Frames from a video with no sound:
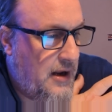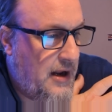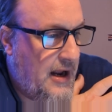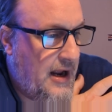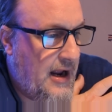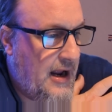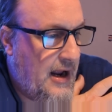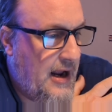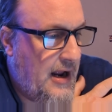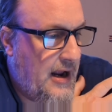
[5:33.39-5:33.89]

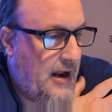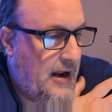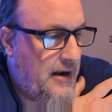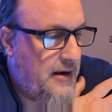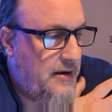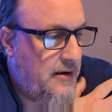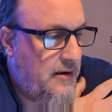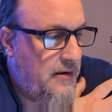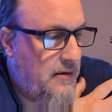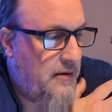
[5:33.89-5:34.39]

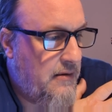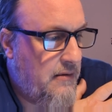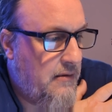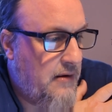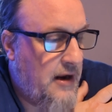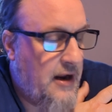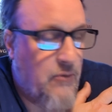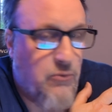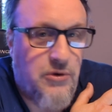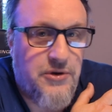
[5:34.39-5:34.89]
and
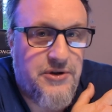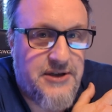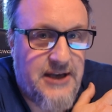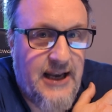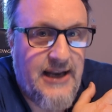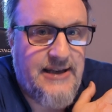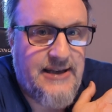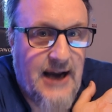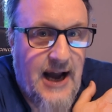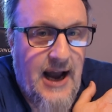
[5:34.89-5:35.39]
it will
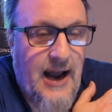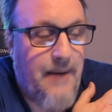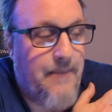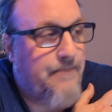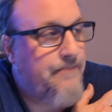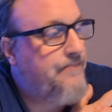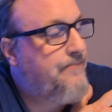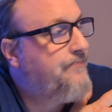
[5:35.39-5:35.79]
take time.